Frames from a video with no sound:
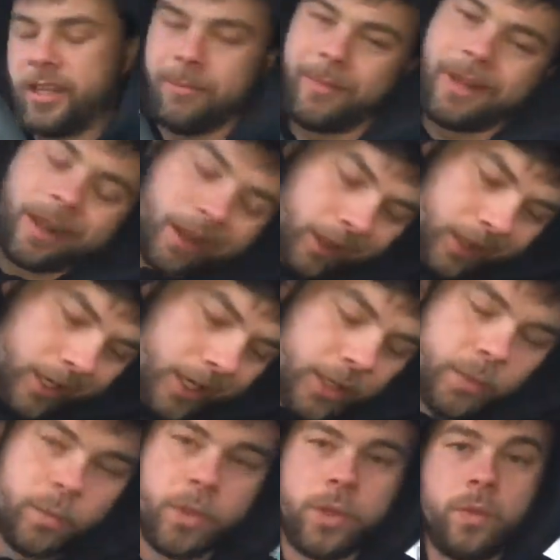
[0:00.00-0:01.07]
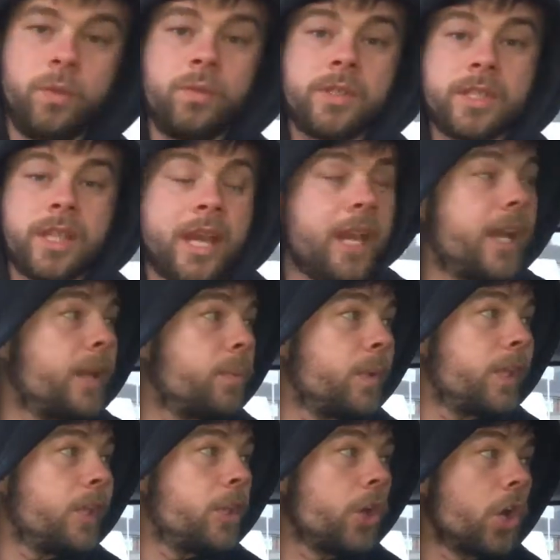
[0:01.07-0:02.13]
Them clean wounds there,
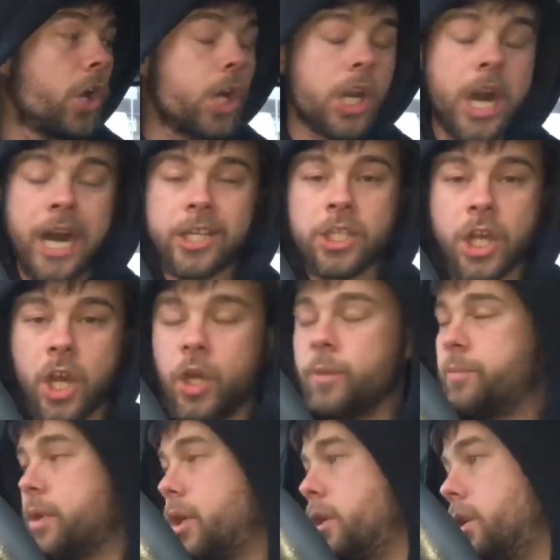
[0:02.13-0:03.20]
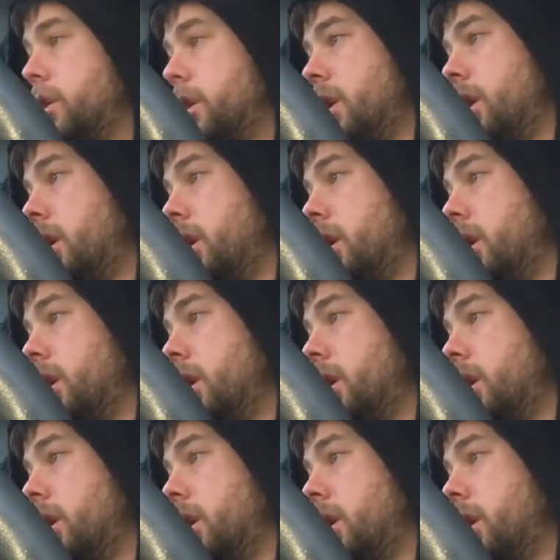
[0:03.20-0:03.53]
we got cut open.